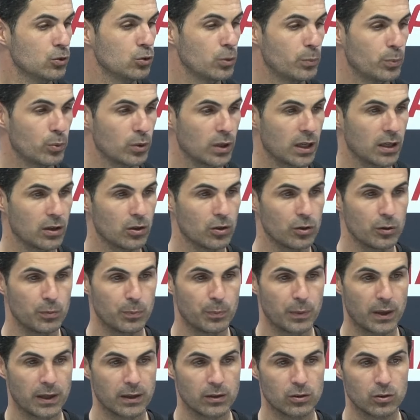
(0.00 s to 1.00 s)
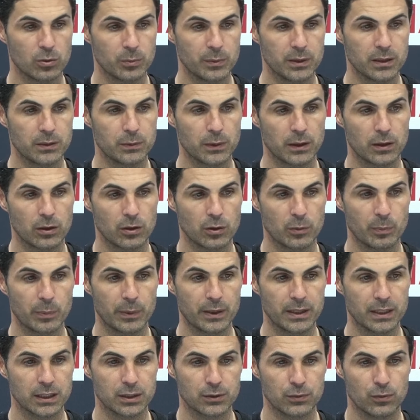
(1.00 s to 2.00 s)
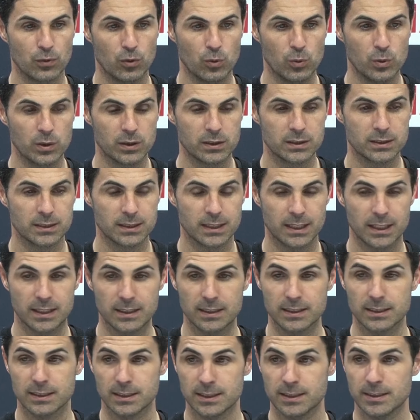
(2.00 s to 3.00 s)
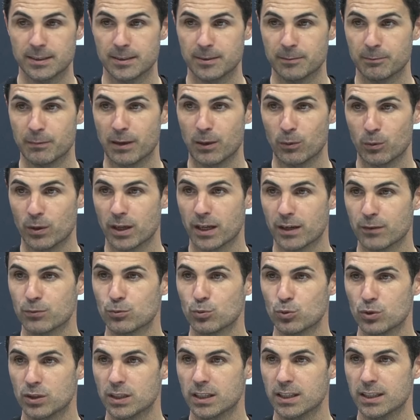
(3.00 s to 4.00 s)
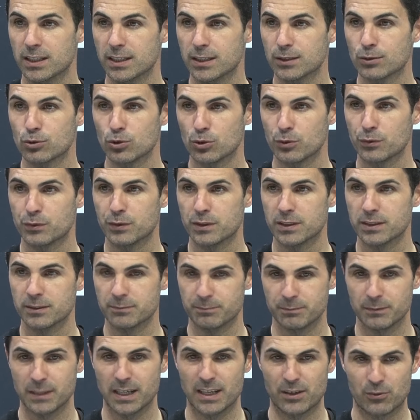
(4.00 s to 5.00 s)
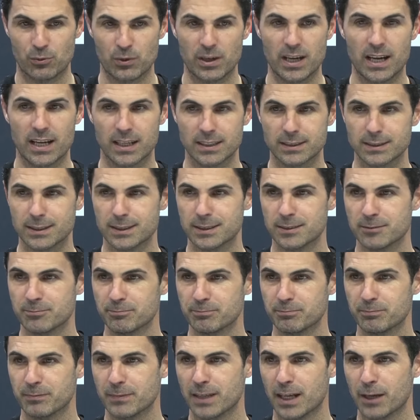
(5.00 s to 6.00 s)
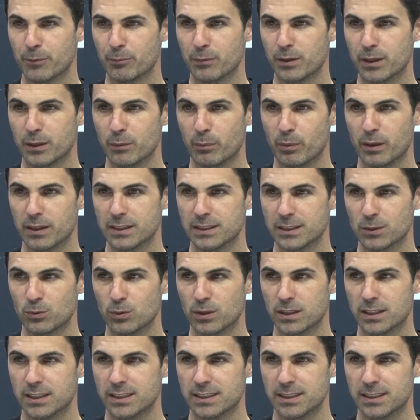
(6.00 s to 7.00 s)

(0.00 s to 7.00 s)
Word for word: to put a lot of, and commit a lot of players forward, and, uh, and we have to dig in, suffer, and react, and I'm very pleased the way